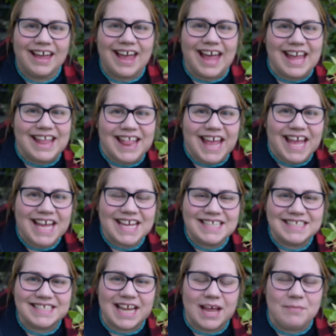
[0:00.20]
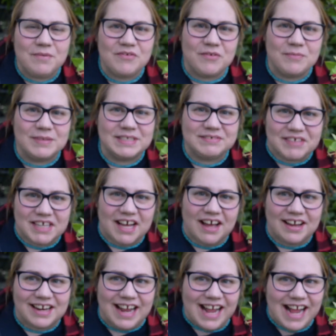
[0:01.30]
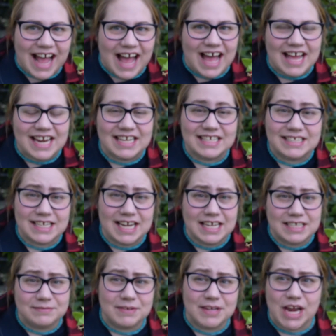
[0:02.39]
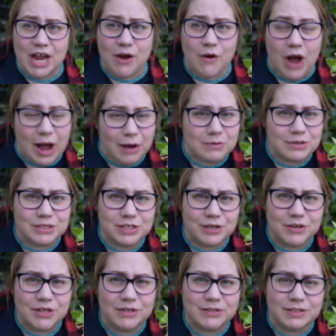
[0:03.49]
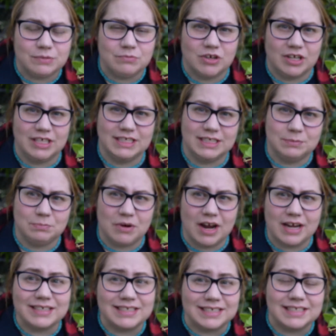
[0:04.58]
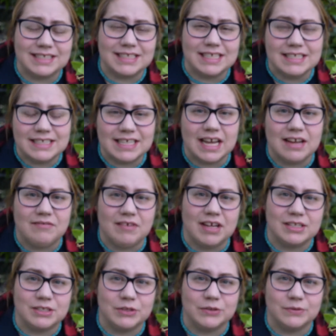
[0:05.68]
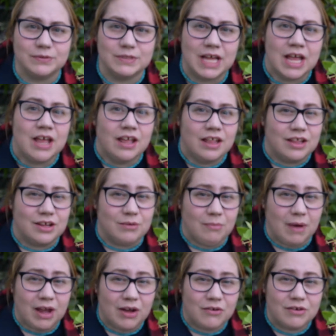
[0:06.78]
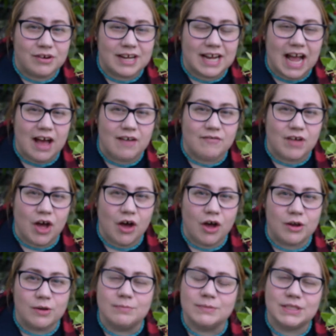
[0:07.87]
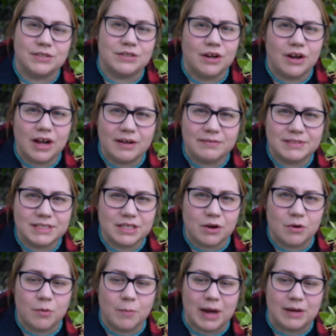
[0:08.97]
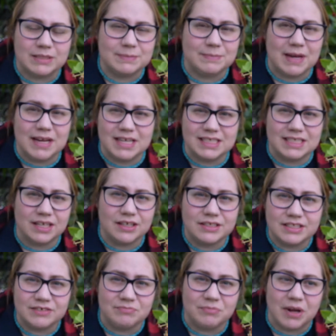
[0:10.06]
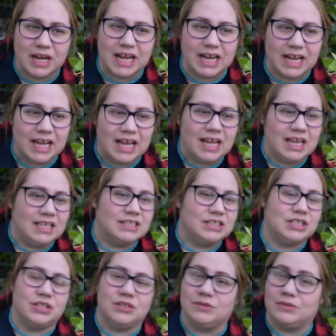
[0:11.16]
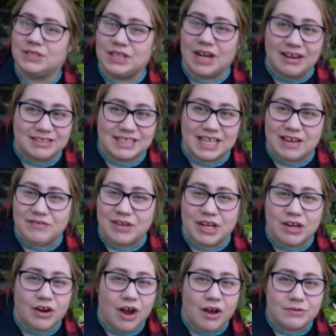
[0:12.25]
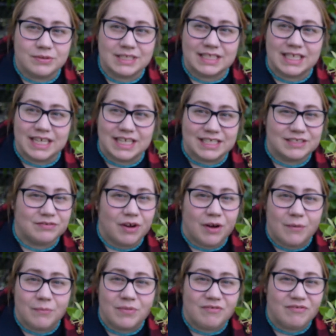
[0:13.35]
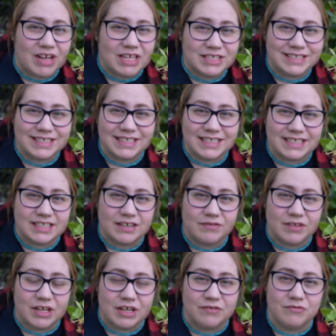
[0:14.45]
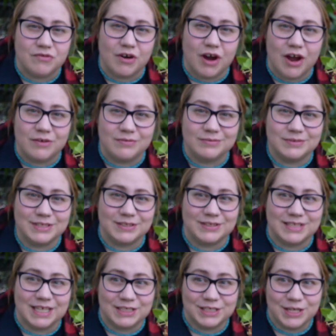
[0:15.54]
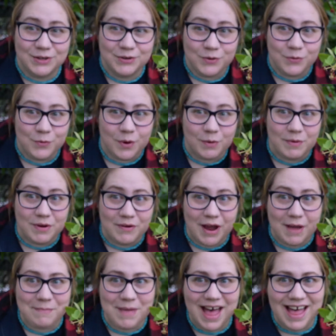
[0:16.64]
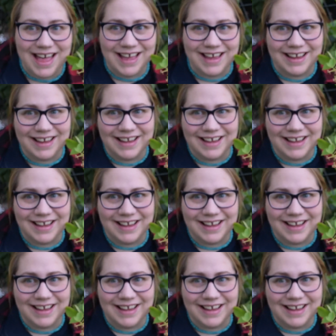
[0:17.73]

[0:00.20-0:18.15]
Hey there, it's Emma from Misfit Gardening, and in today's video I want to show you some really surprising seed saving tools that you might already have at home, so you don't have to go about spending tons of money to start saving your own seeds from the veggies and stuff that you've grown. So stay tuned, we'll be right back.